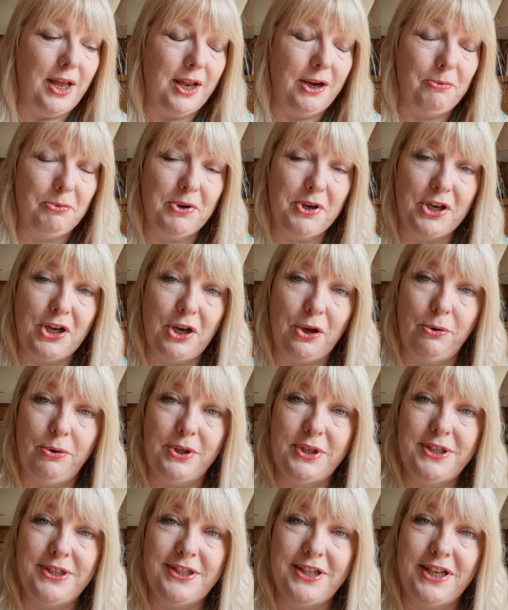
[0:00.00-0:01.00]
I'm going to go
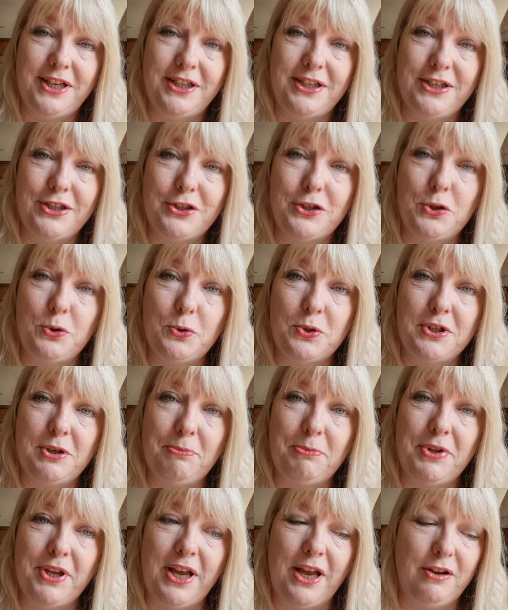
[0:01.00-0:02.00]
and sort
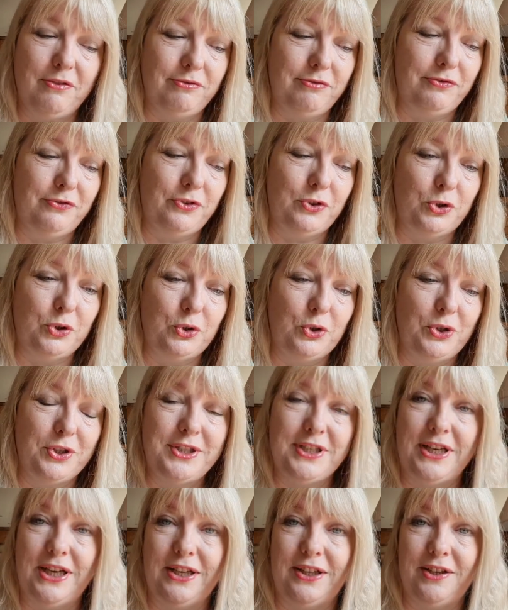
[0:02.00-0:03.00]
something out for
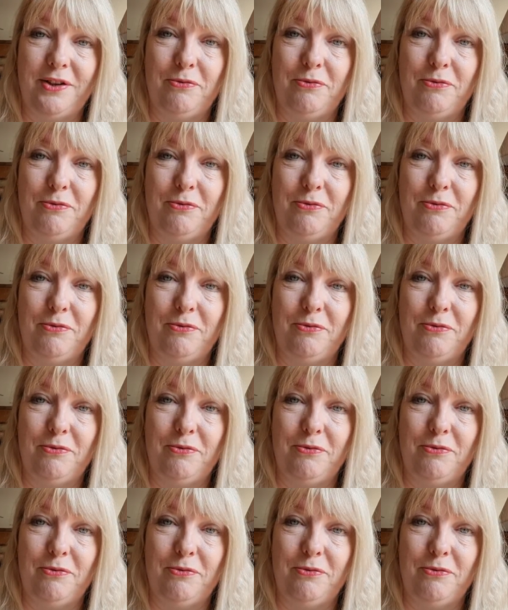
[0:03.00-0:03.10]
dinner.